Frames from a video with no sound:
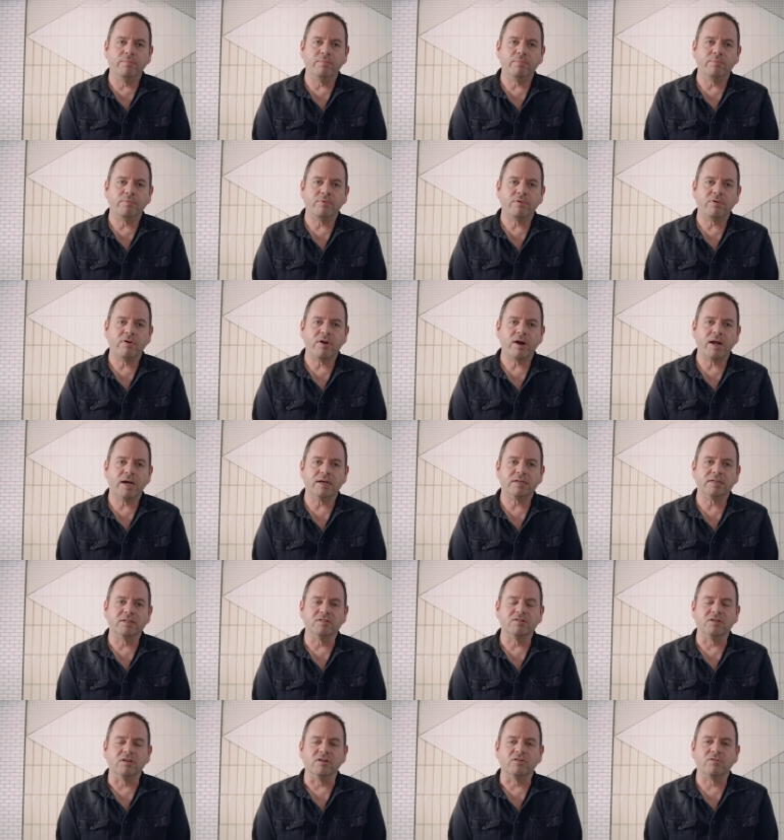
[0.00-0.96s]

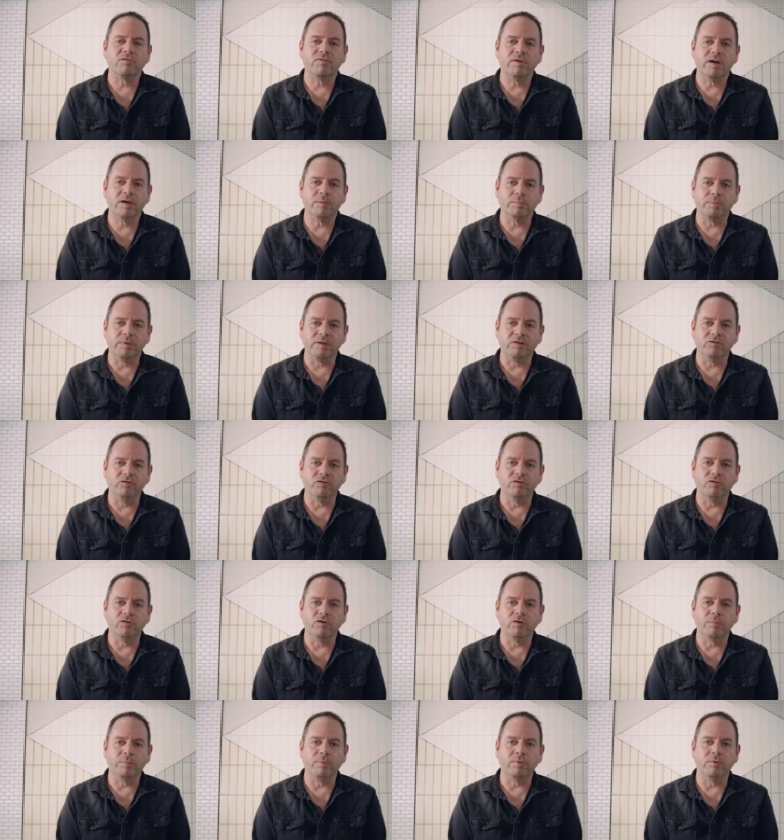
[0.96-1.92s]
Product is incredibly
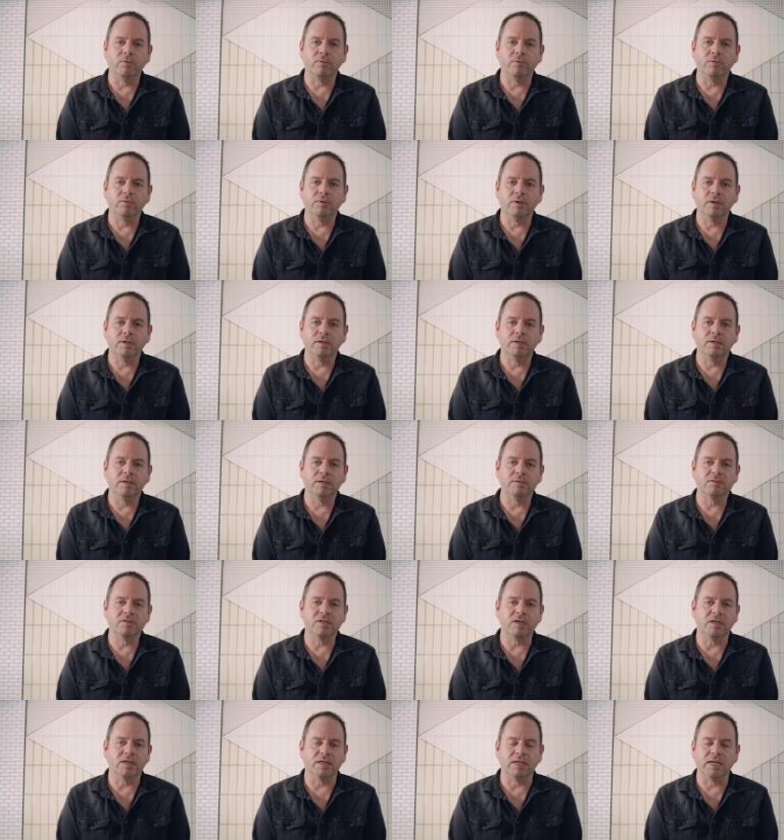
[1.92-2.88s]
durable.
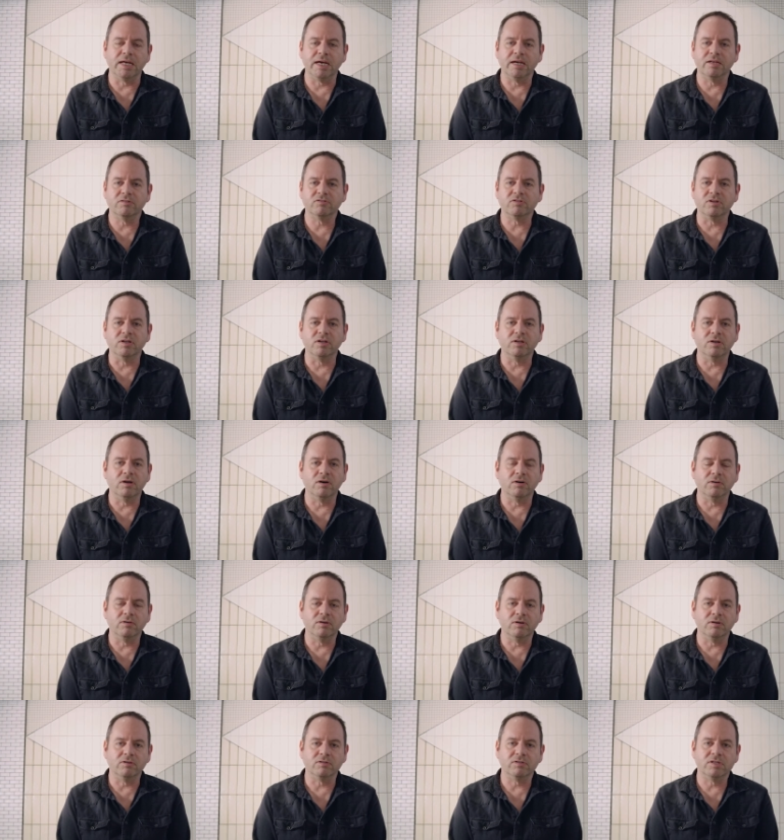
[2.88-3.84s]
It's going to last a
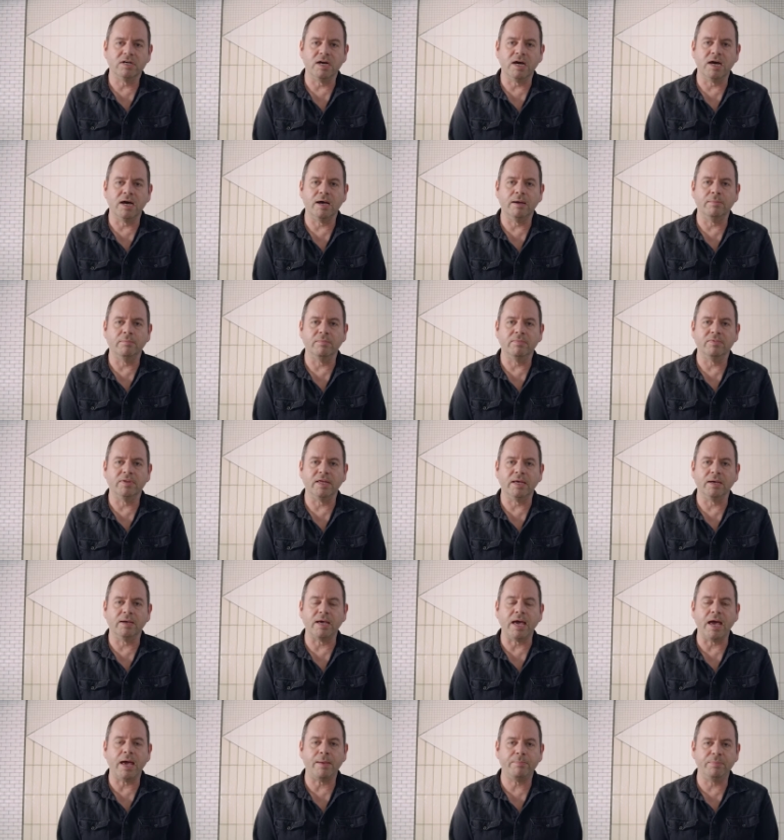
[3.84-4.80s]
long, long time.
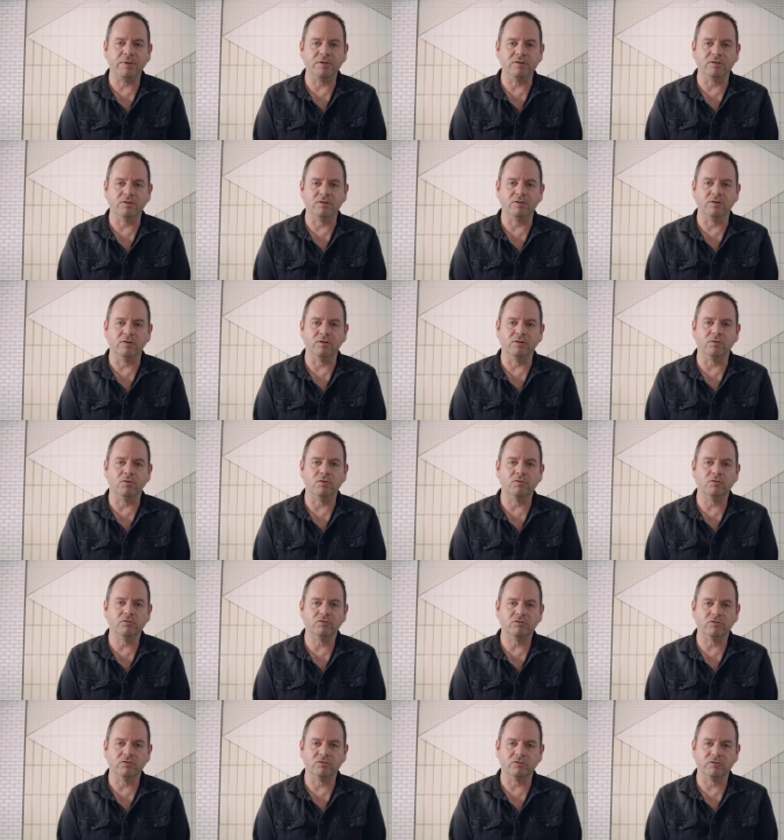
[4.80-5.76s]
They're happy to do
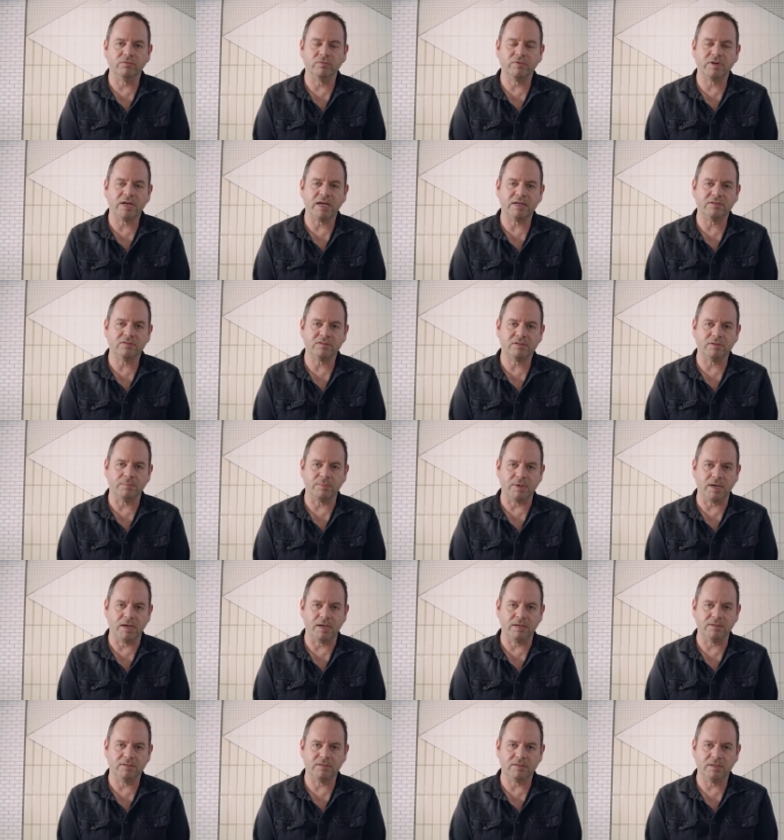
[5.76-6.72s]
all sorts of
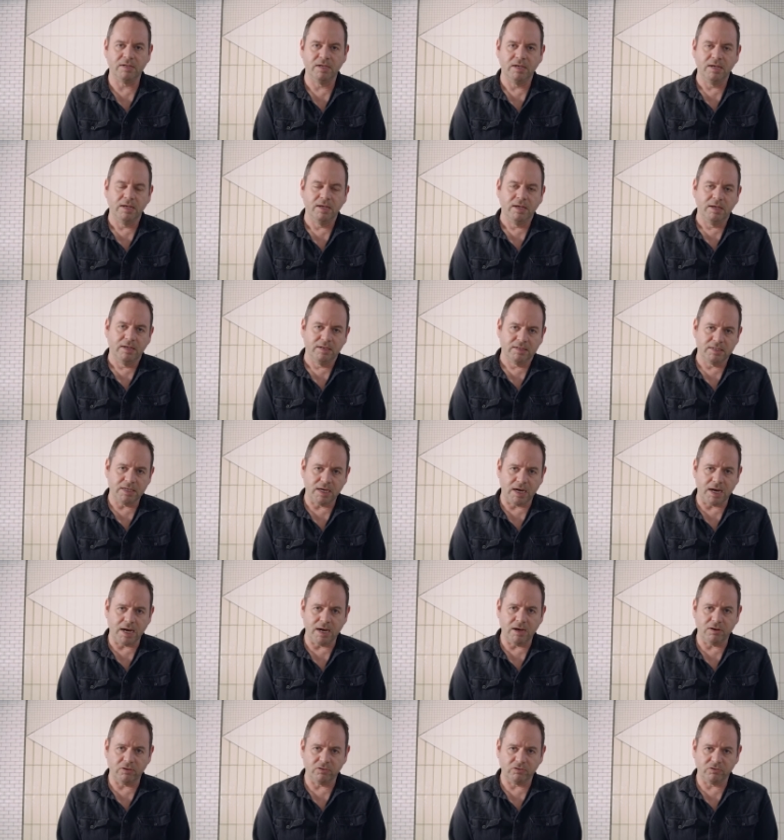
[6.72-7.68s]
customised
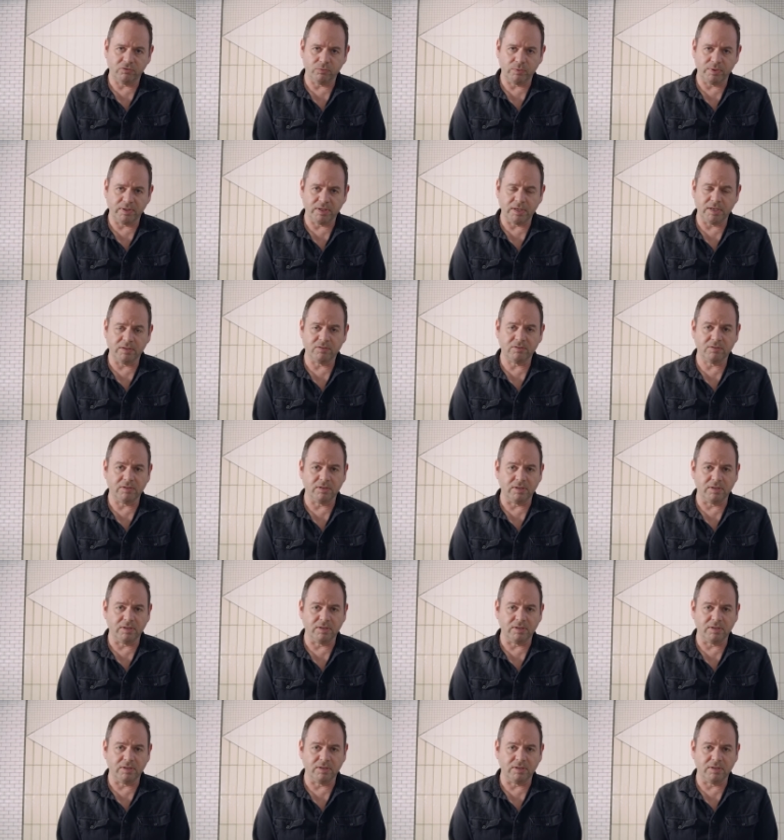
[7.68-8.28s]
tiles with us,